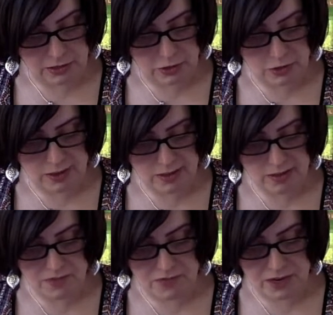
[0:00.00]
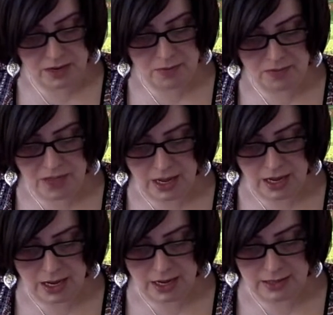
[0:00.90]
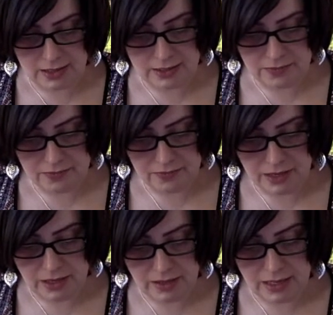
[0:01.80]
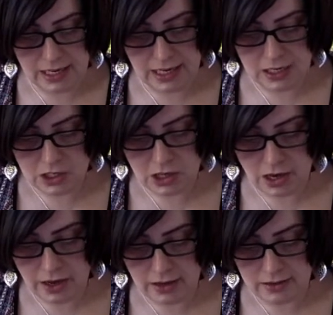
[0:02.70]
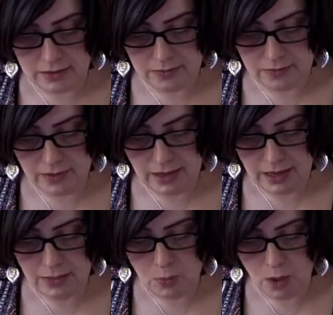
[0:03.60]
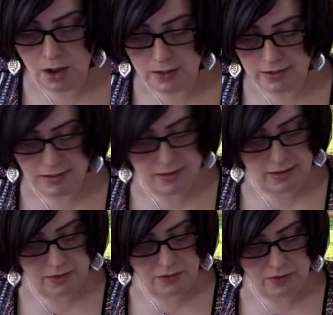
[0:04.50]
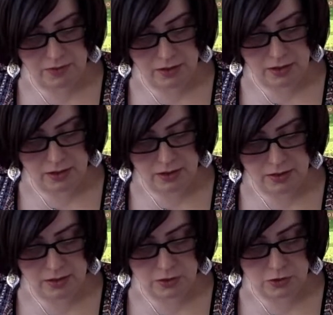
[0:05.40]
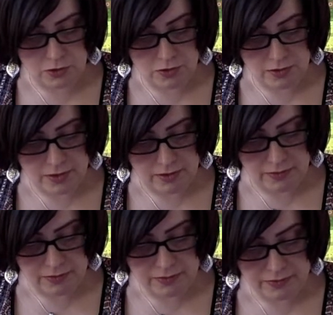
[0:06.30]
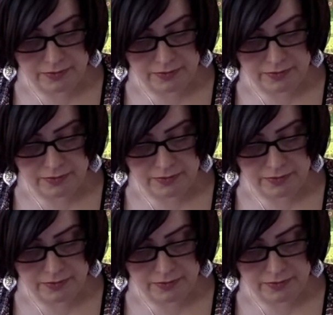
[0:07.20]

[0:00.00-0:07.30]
Joy is the freedom of the heart, the inner child, and the wild self, the true self.